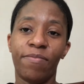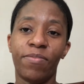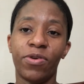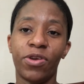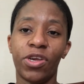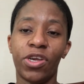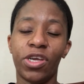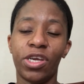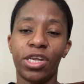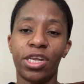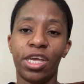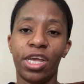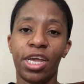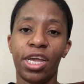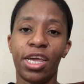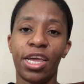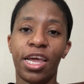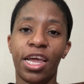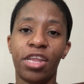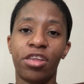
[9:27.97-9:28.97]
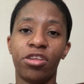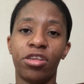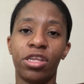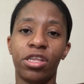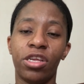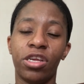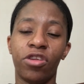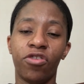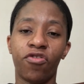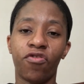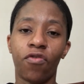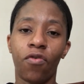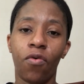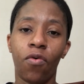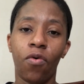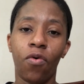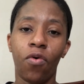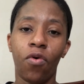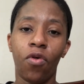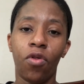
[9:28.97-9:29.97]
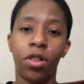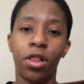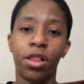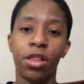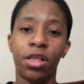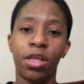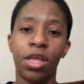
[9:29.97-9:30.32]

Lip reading: pretty good like head control